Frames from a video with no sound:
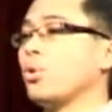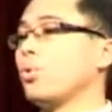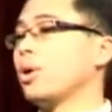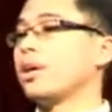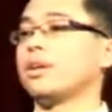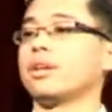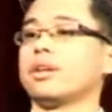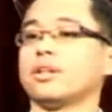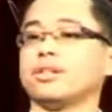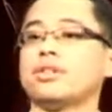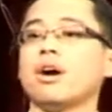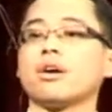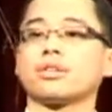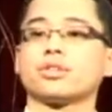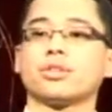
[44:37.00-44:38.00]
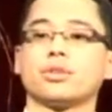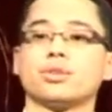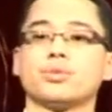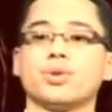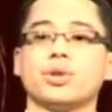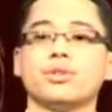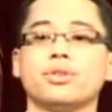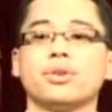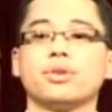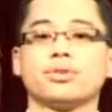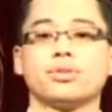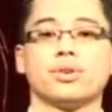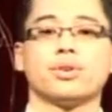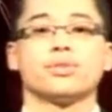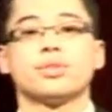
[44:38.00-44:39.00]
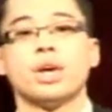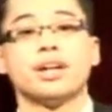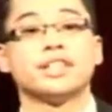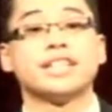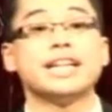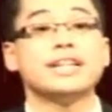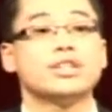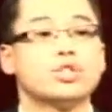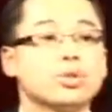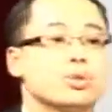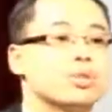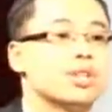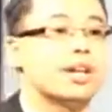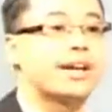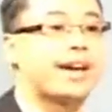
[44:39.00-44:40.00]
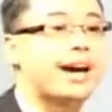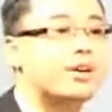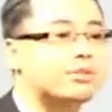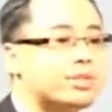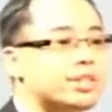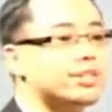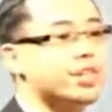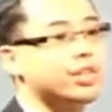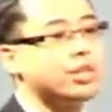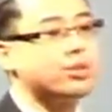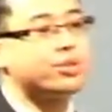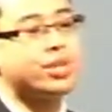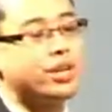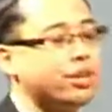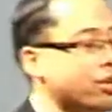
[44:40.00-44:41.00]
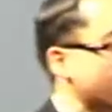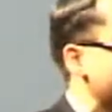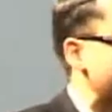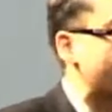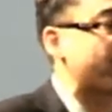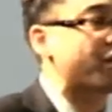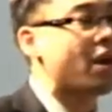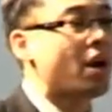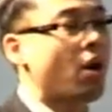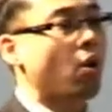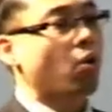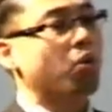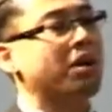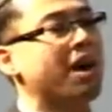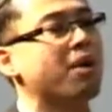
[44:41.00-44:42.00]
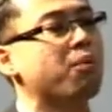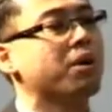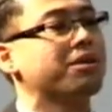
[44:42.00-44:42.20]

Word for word: who are doctors and nurses, teachers and accountants, and you say to yourself, well, I